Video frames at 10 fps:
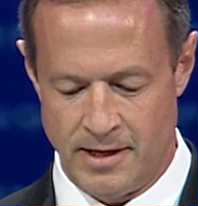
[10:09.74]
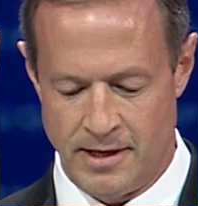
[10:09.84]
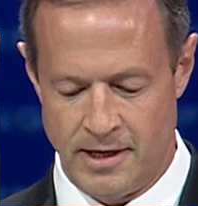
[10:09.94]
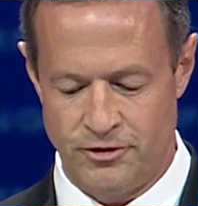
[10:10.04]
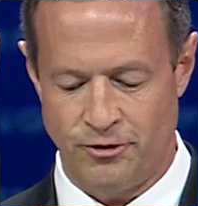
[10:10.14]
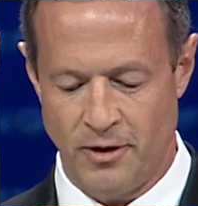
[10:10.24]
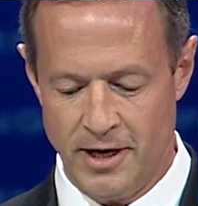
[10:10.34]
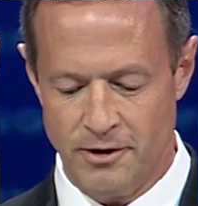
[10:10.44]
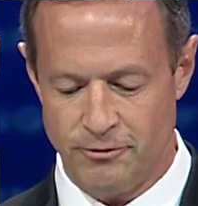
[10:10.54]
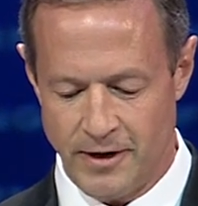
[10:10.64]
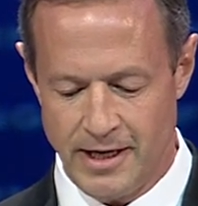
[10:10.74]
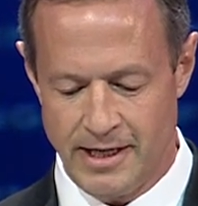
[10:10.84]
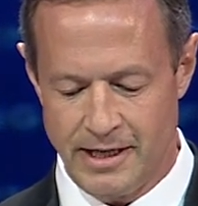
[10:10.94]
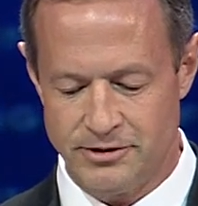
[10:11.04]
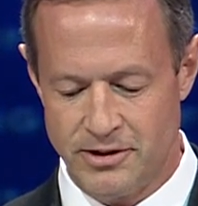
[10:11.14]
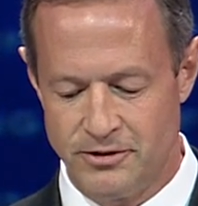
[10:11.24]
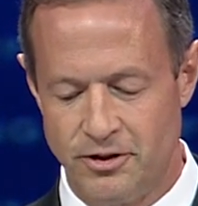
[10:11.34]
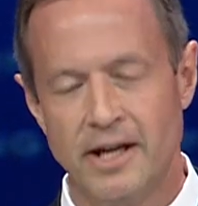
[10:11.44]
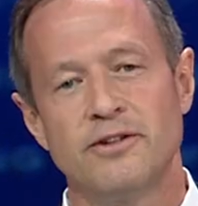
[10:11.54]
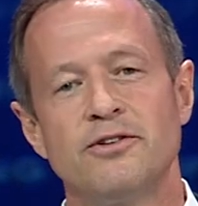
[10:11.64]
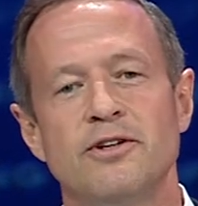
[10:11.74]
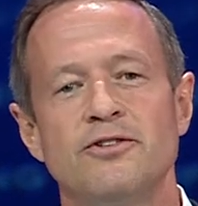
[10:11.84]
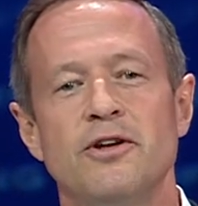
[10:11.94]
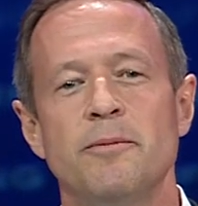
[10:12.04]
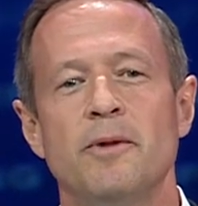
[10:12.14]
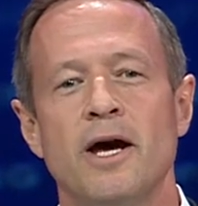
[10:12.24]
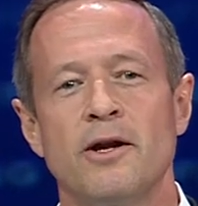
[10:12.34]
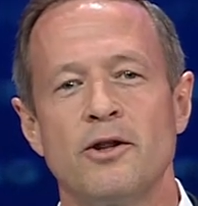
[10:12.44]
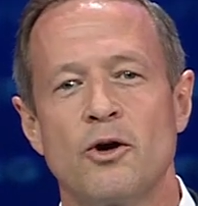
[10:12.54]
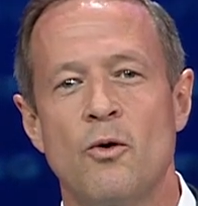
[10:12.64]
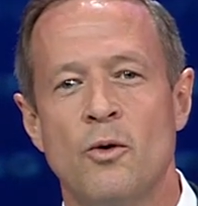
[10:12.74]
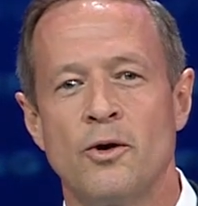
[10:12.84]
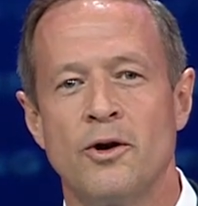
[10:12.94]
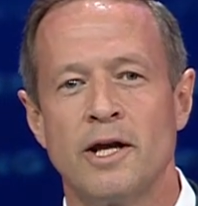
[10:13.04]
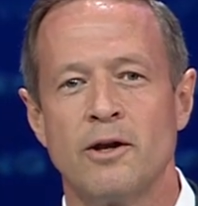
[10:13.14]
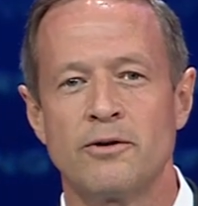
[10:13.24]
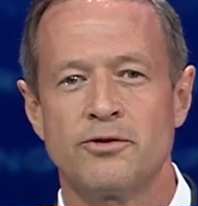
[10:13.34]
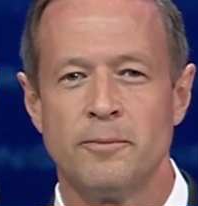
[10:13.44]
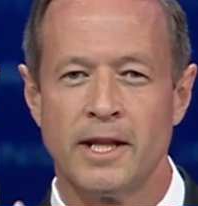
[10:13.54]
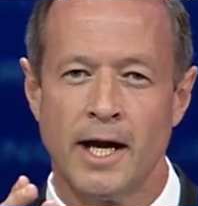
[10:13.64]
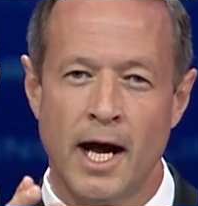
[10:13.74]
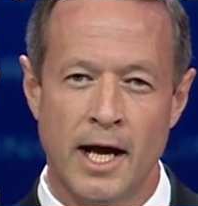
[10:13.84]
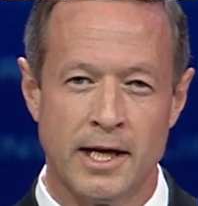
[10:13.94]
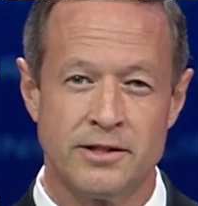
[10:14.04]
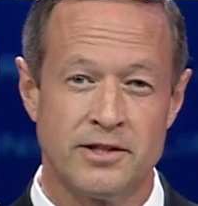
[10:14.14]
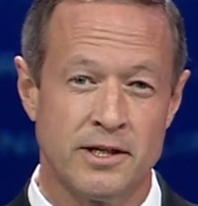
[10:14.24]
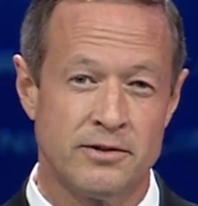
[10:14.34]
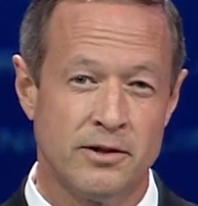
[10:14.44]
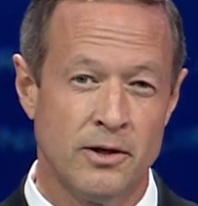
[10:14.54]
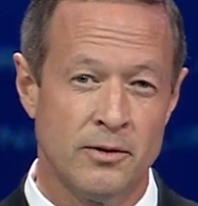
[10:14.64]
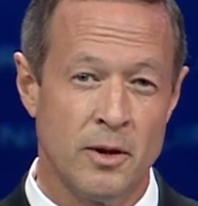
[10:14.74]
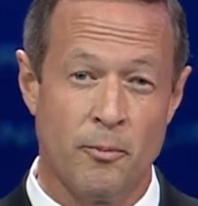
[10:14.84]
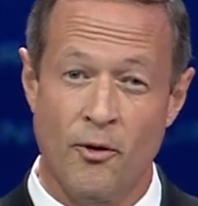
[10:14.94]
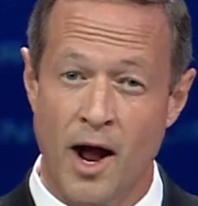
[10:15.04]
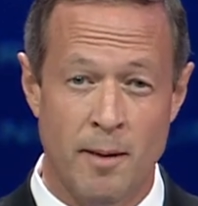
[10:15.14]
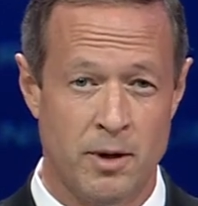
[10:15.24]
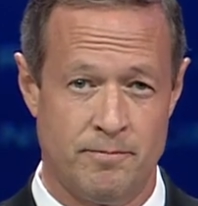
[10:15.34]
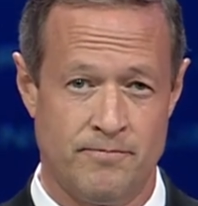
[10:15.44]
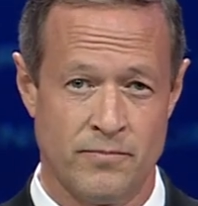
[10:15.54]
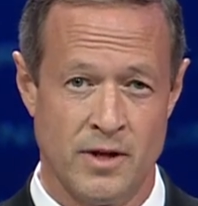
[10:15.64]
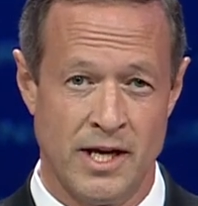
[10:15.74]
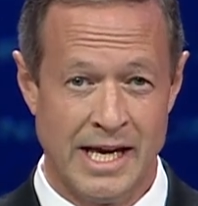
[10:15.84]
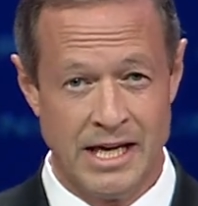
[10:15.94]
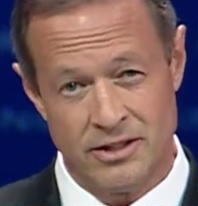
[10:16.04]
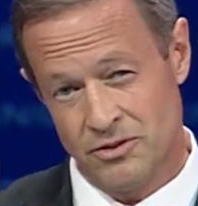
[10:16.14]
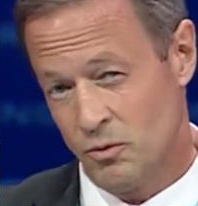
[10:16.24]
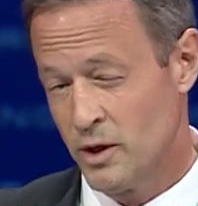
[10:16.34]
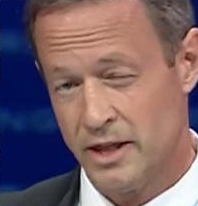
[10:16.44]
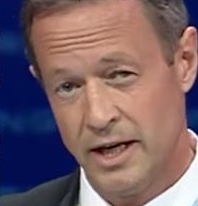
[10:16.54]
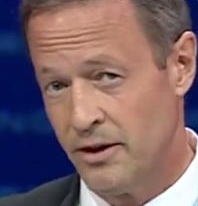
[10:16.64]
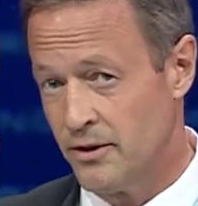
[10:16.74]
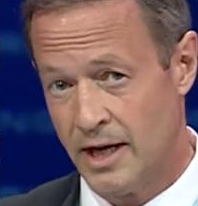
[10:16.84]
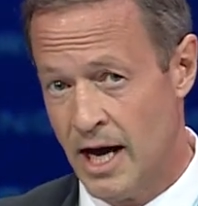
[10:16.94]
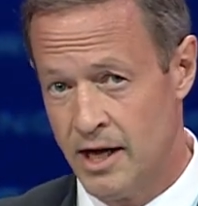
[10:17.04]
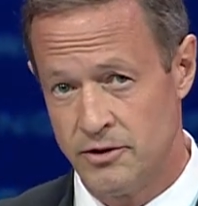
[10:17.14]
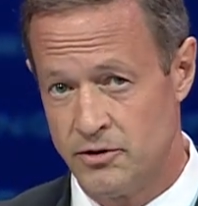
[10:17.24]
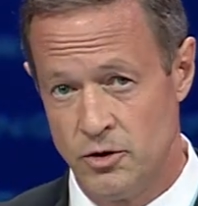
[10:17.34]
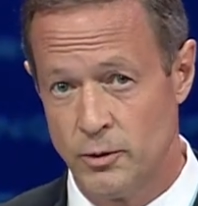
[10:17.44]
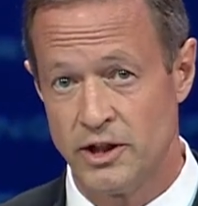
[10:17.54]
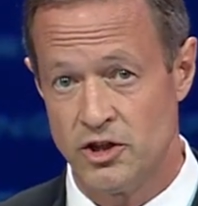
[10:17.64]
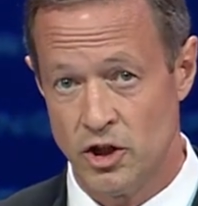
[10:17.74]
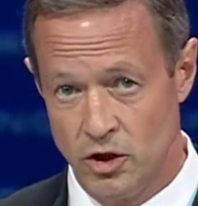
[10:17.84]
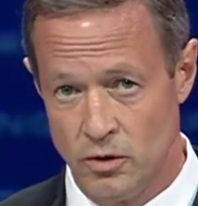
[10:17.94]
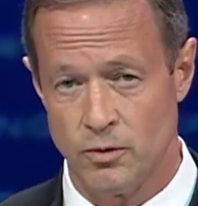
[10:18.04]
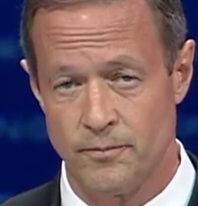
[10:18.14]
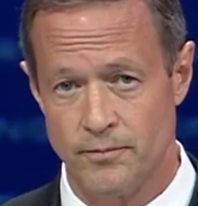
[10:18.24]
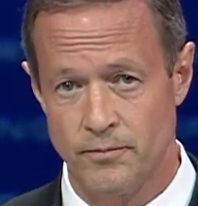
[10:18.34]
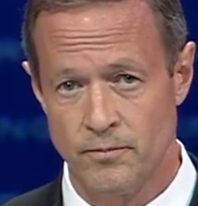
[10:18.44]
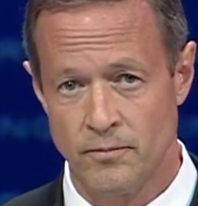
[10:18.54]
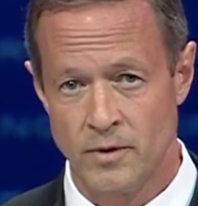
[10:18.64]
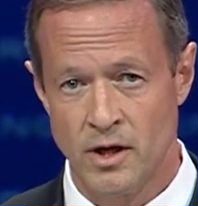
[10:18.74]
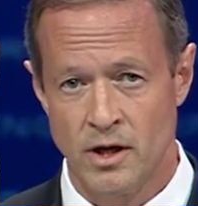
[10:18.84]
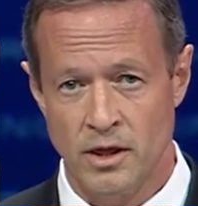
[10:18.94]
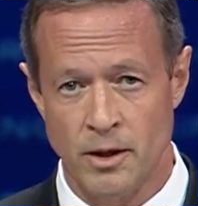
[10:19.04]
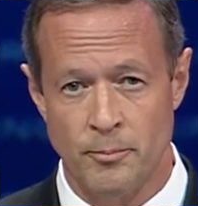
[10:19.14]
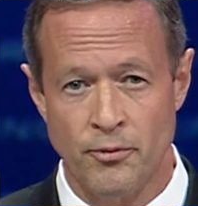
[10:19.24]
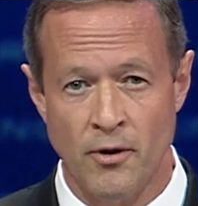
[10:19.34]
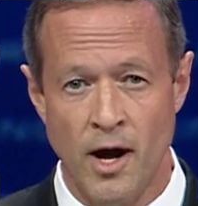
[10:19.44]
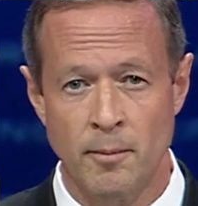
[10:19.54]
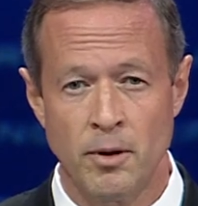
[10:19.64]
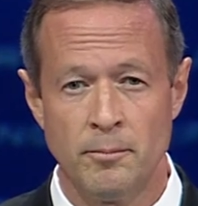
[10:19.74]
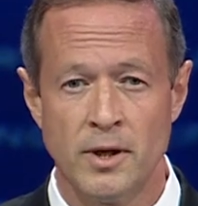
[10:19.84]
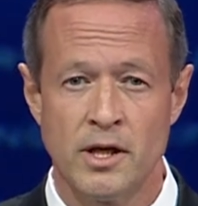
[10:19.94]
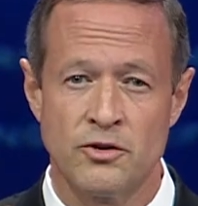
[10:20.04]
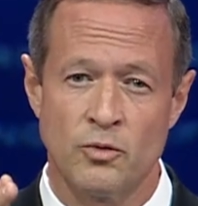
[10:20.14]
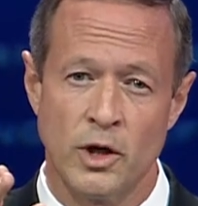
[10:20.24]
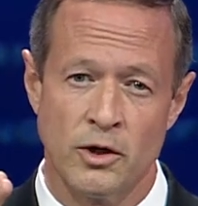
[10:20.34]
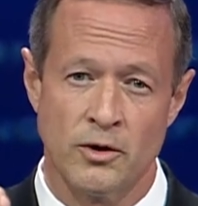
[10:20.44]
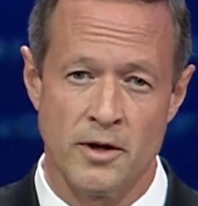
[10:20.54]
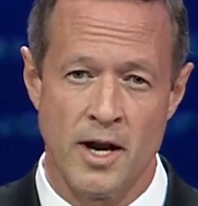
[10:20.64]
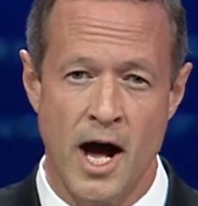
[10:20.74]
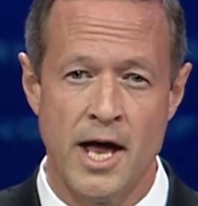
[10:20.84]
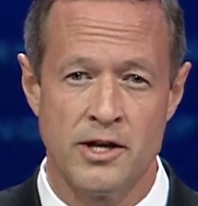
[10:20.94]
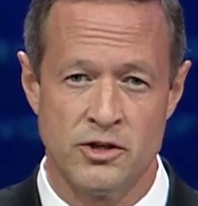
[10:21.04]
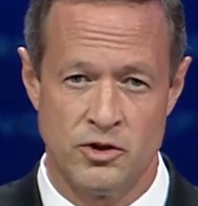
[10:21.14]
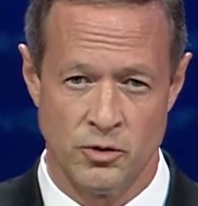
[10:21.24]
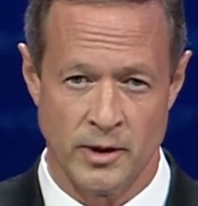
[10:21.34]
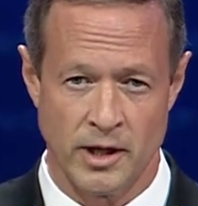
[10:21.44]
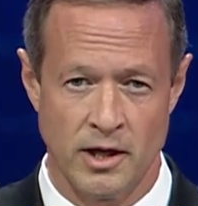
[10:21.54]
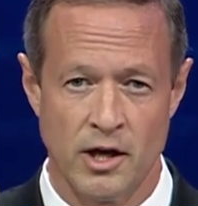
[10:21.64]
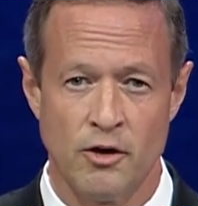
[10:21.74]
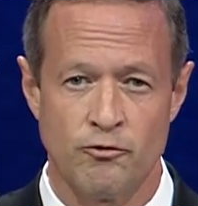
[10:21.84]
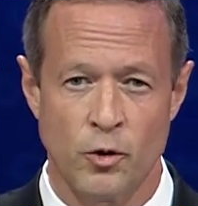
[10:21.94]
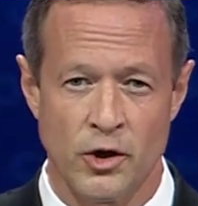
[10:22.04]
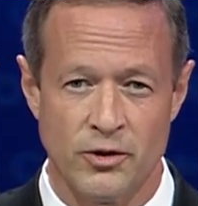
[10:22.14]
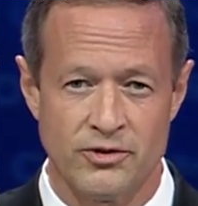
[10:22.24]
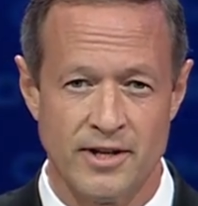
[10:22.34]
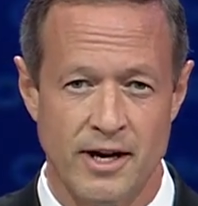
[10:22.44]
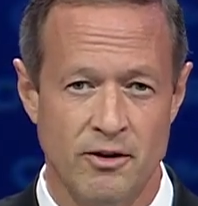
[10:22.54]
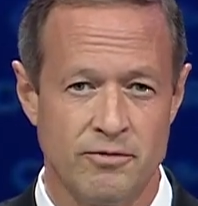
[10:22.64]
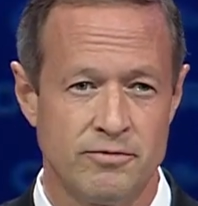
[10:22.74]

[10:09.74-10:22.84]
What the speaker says: His trainer finally gets the chance to sit him down in the corner, and he looks him in the eye and he says, "You know, the problem isn't what the other guy is doing to you. The problem is what you're not doing for yourself."